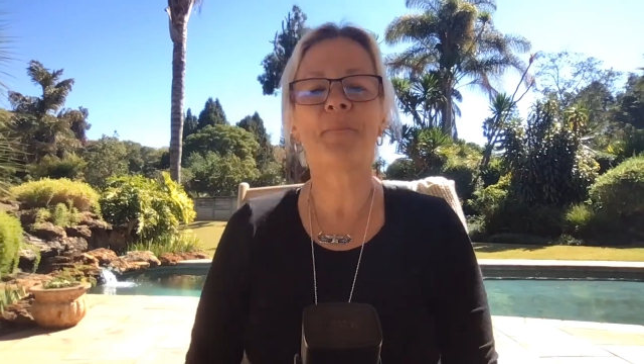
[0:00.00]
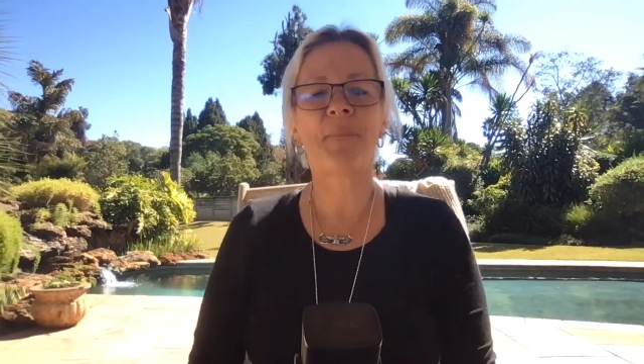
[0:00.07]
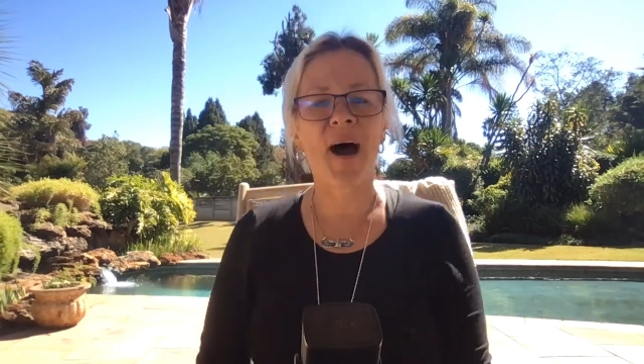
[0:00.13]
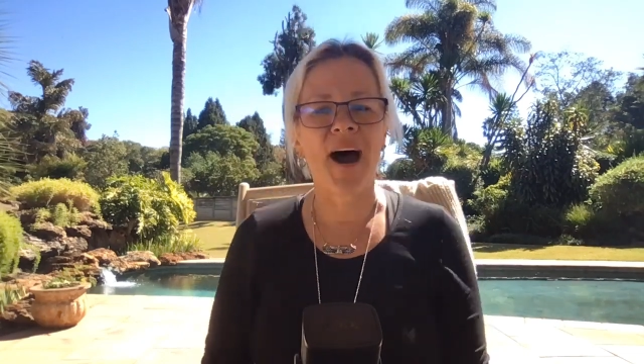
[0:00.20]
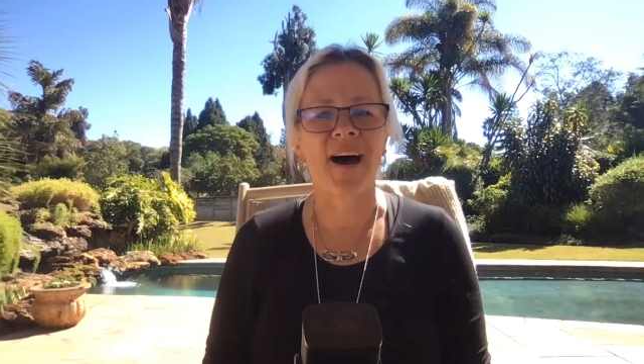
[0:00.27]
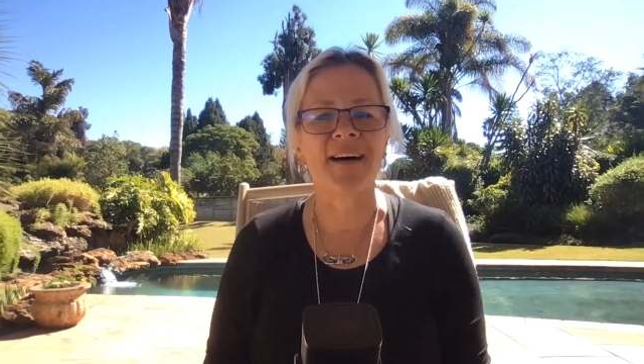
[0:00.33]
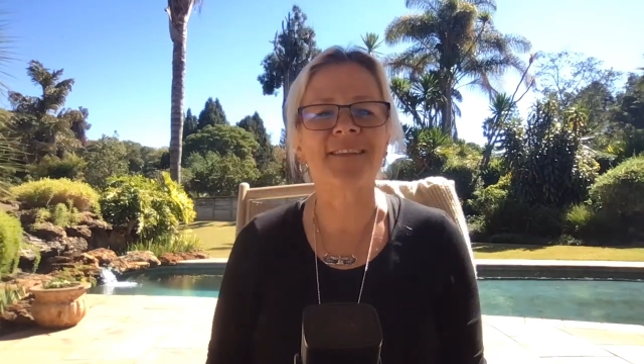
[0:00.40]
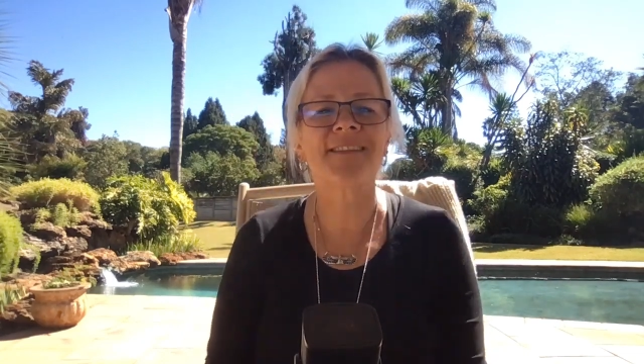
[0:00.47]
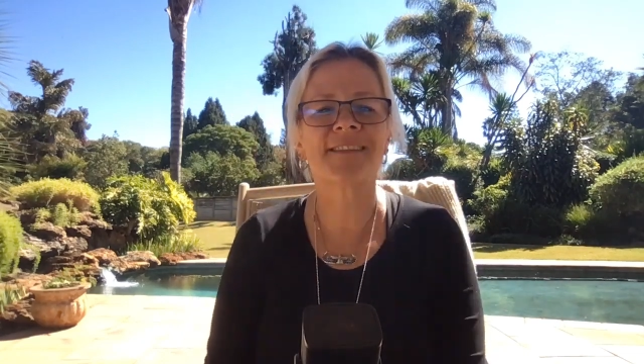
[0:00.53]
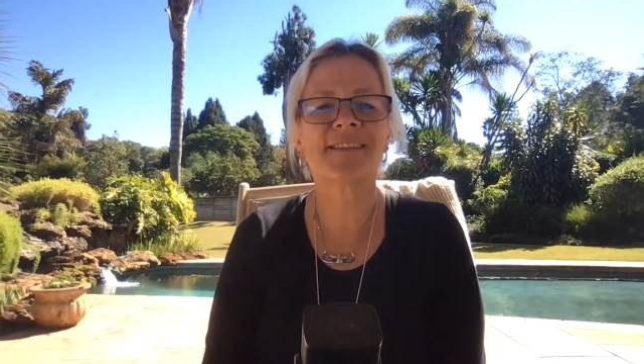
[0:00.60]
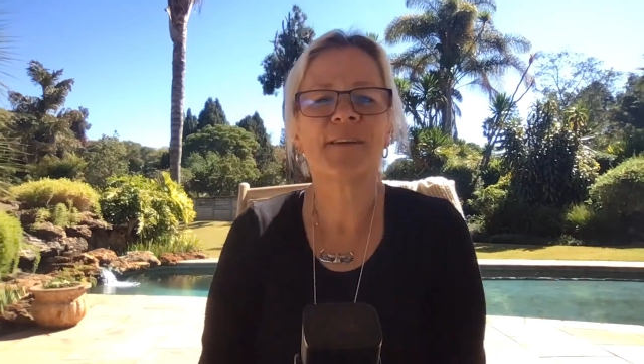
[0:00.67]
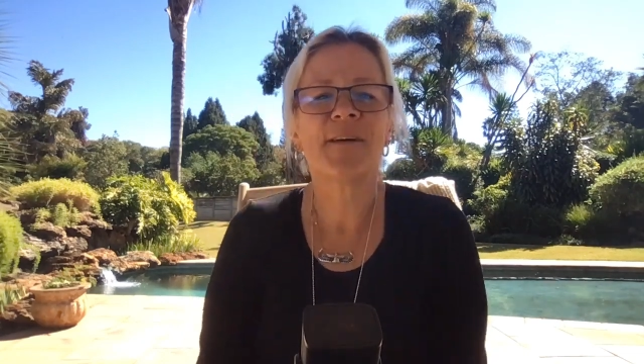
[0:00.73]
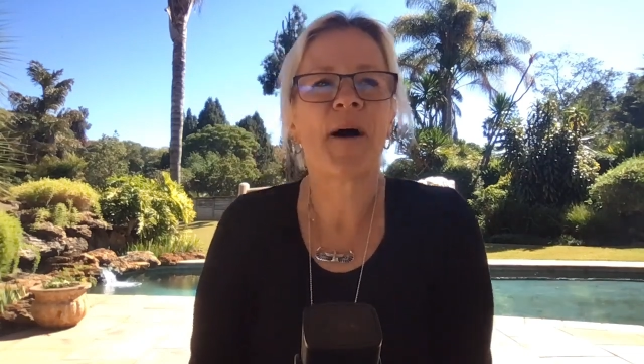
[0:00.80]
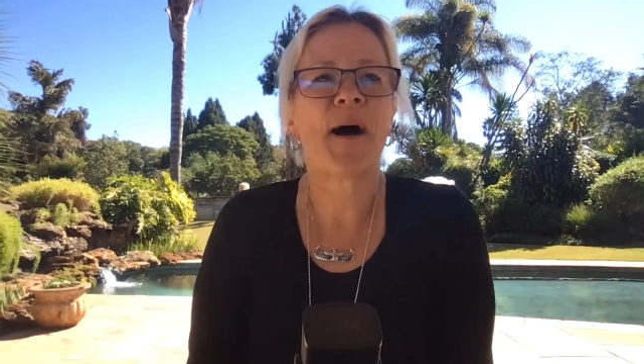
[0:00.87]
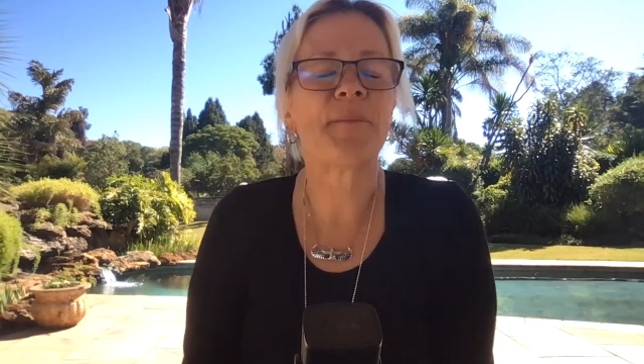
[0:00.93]
But
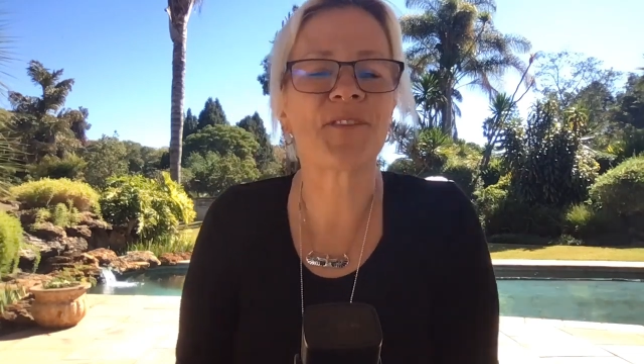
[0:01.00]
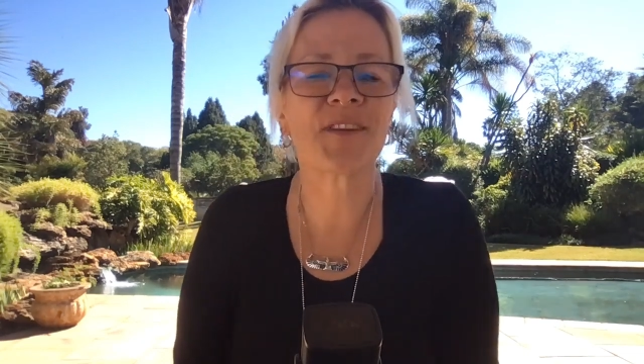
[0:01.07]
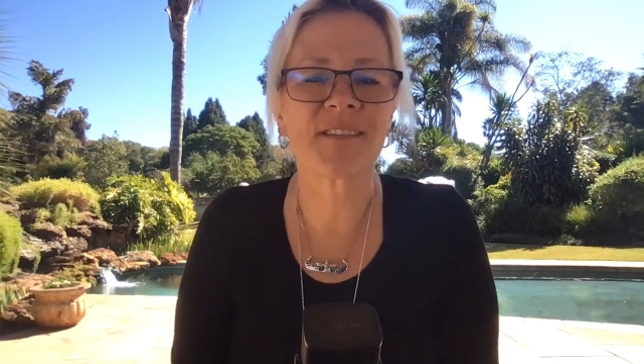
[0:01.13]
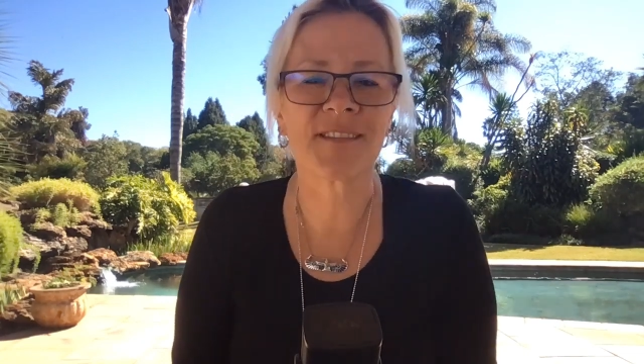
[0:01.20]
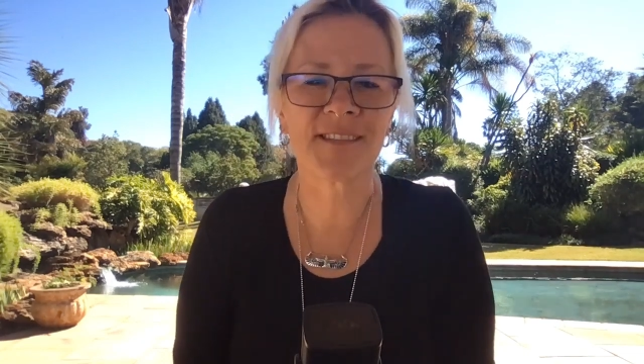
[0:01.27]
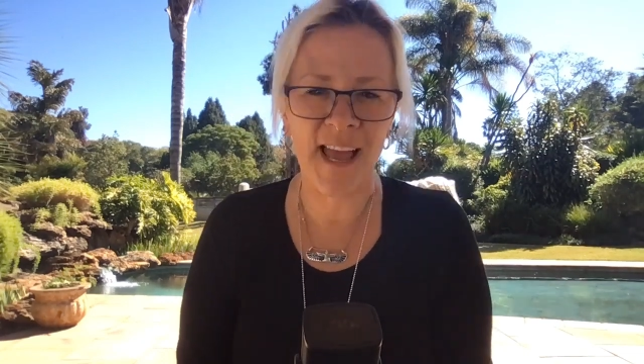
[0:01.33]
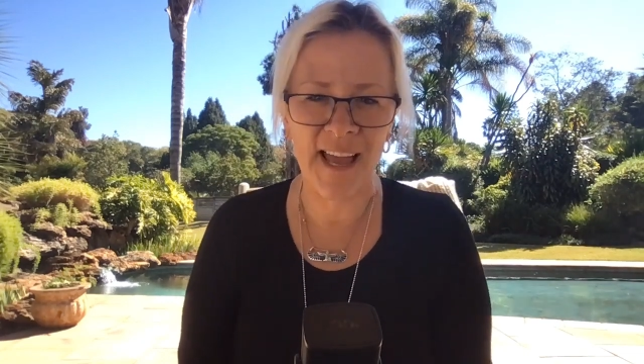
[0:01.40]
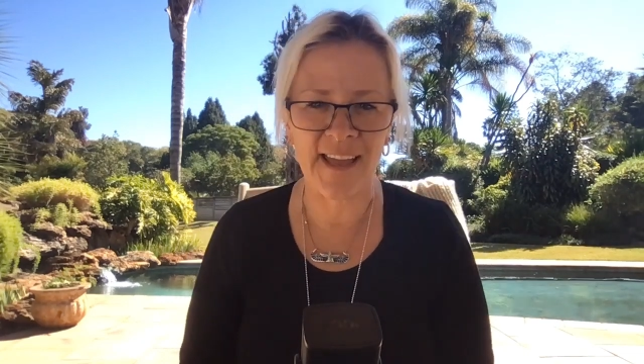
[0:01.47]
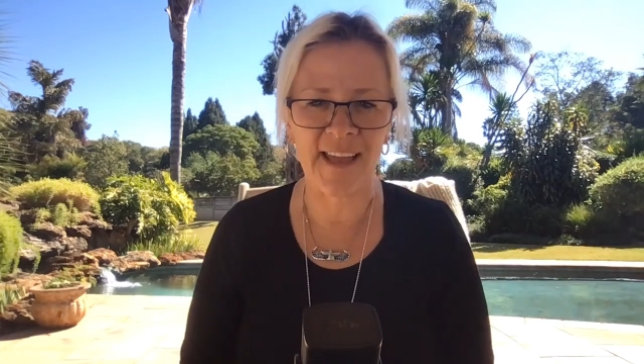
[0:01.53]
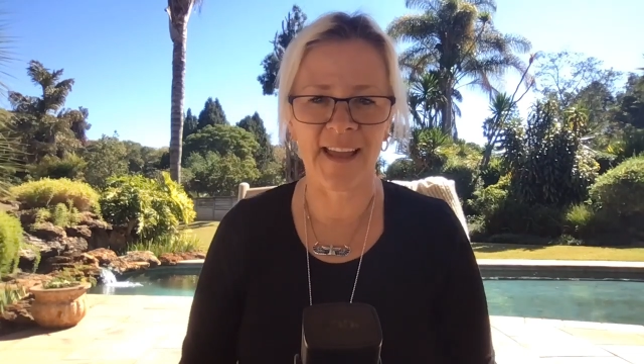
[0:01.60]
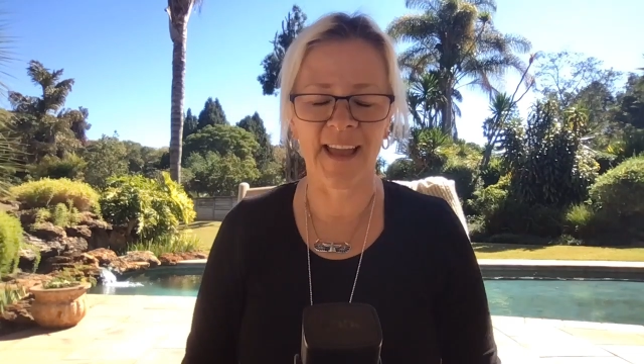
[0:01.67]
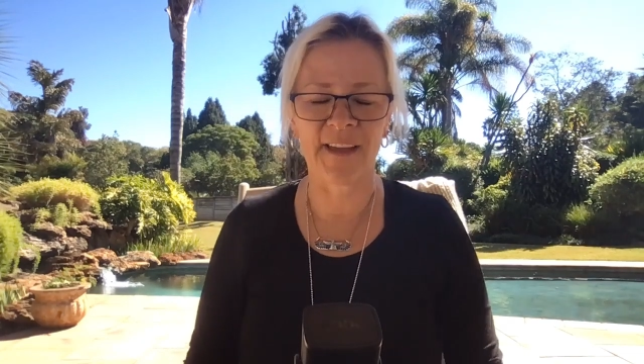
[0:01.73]
I'm just saying,